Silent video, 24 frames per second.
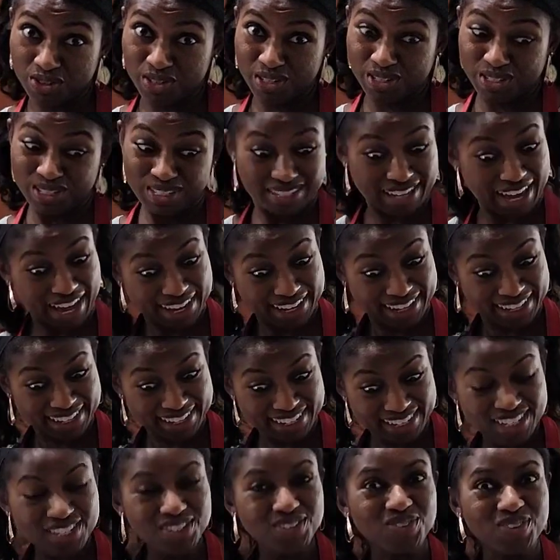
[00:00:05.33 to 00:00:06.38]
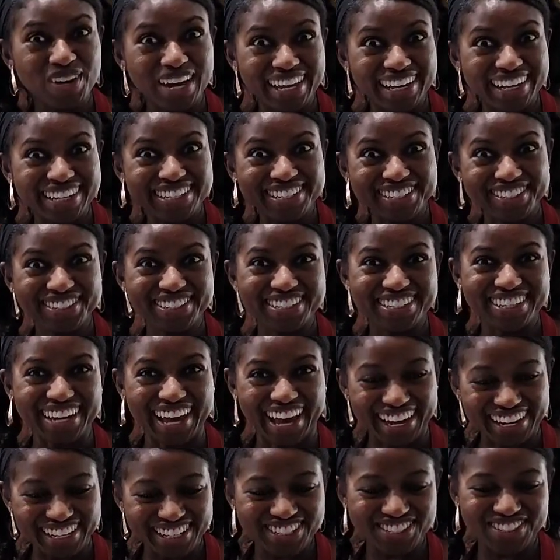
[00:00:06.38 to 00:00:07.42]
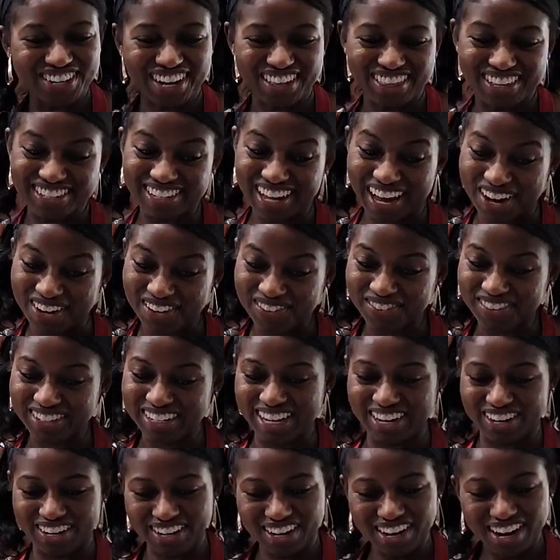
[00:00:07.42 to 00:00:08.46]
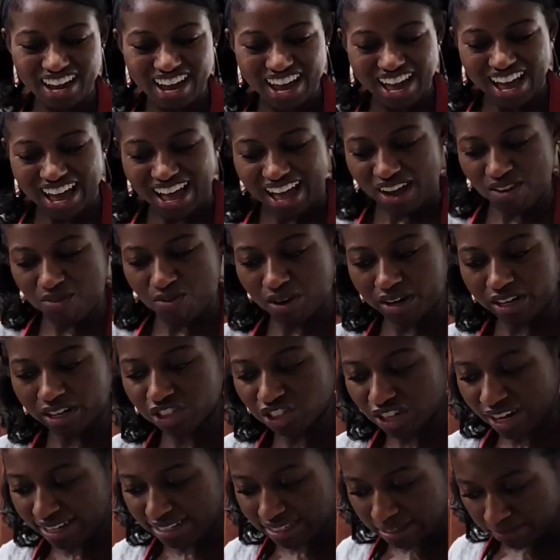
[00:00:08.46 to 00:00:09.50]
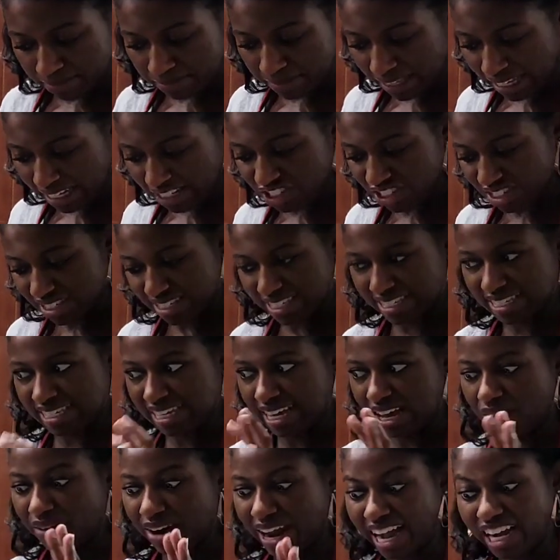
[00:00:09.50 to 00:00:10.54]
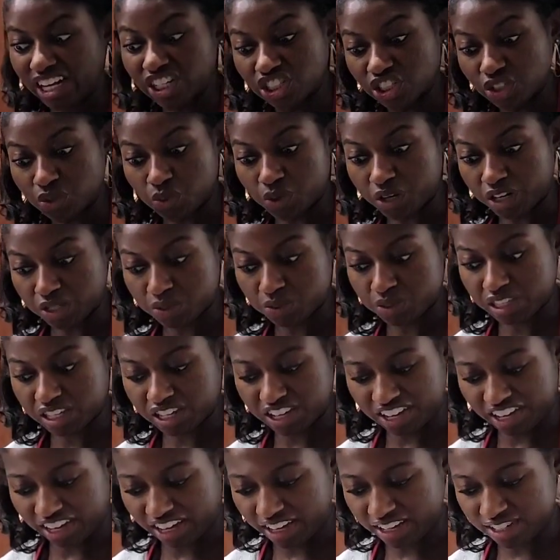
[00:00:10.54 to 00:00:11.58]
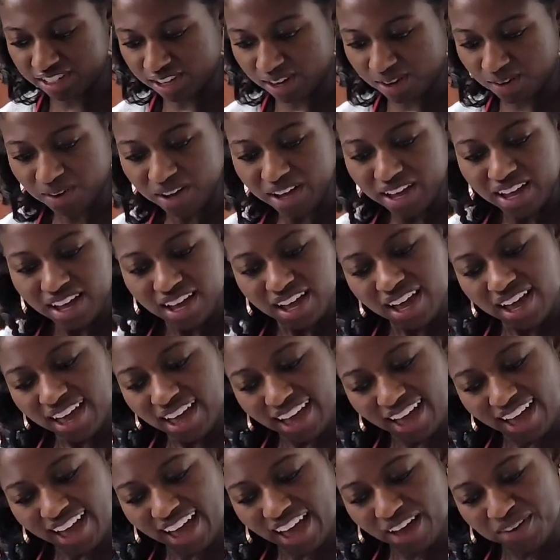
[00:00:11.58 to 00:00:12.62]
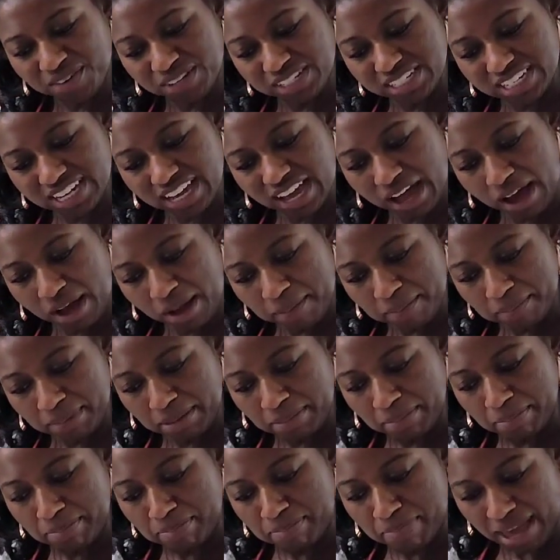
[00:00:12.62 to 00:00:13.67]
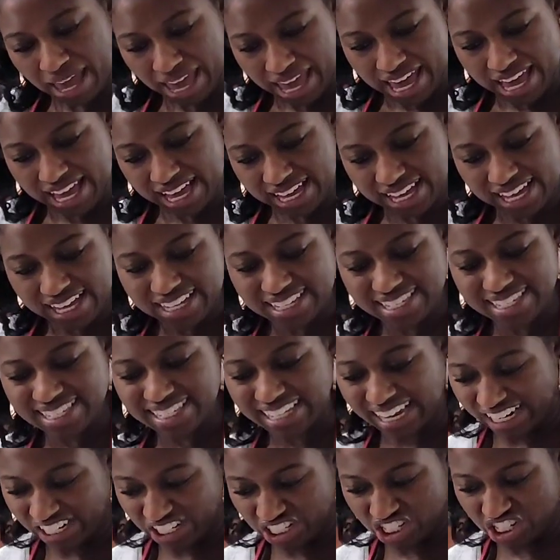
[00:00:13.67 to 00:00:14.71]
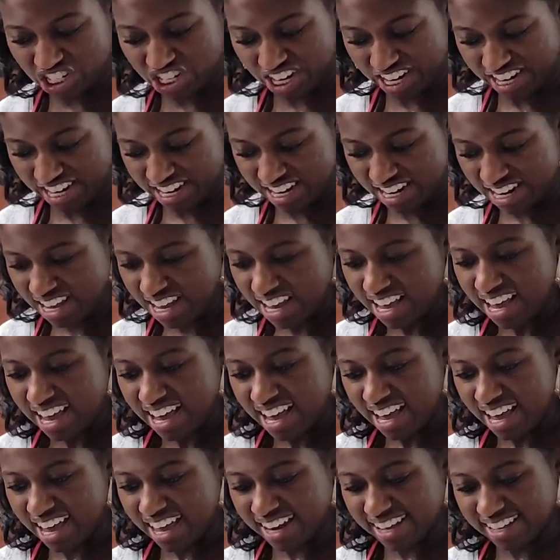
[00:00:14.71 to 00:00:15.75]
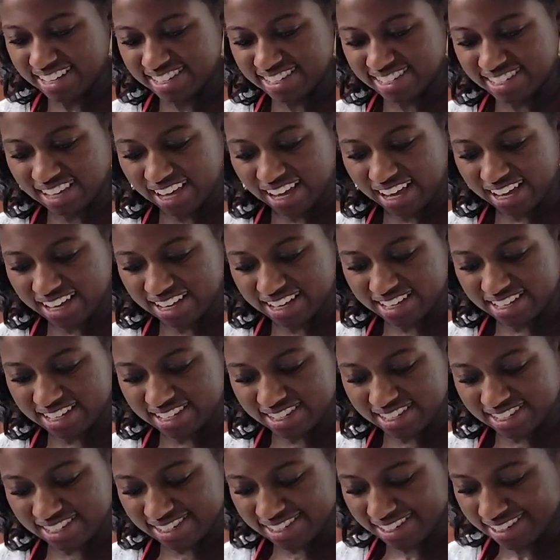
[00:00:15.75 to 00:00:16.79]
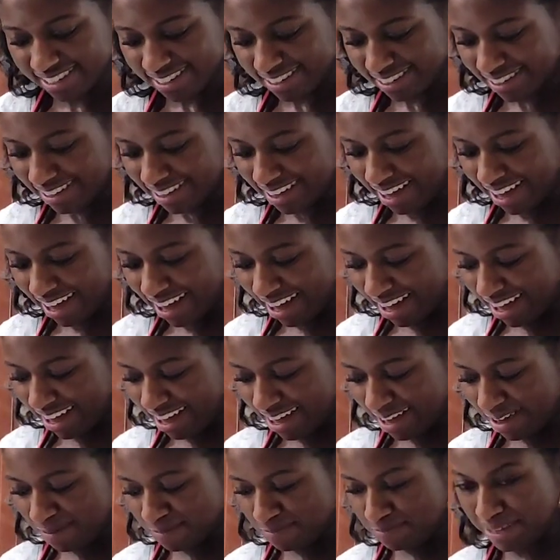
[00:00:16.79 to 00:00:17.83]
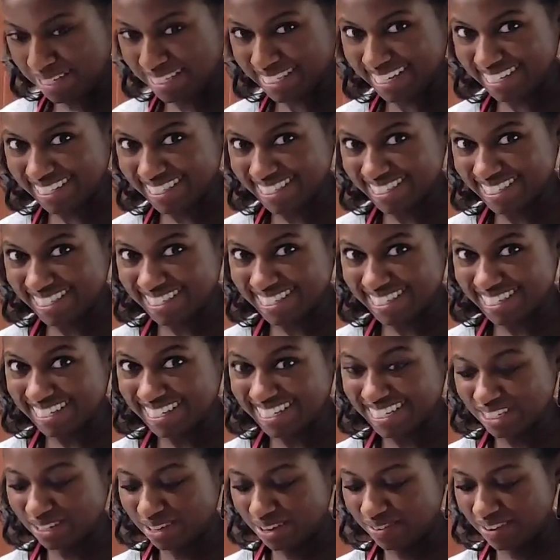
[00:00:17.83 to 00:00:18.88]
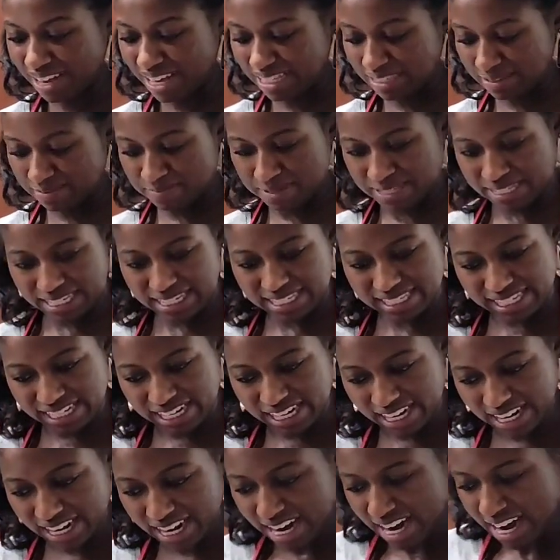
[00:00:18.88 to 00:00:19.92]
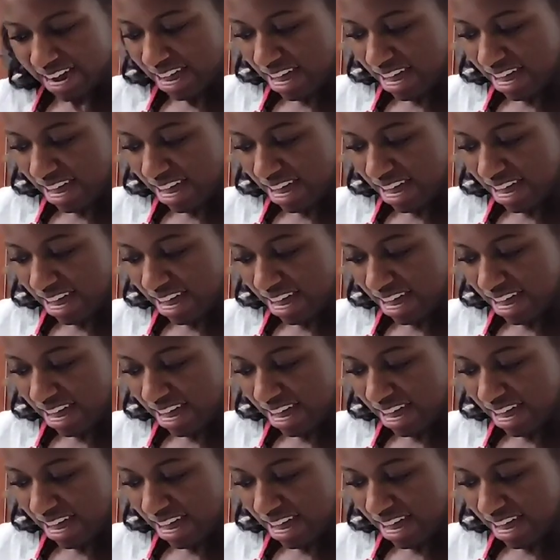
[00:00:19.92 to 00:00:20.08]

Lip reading: excited to wait until tonight to try this out for dinner. I want to try something just to see how it actually works with cooking. So I went to Combi Bake section and it says biscuits. So I've got some biscuits here.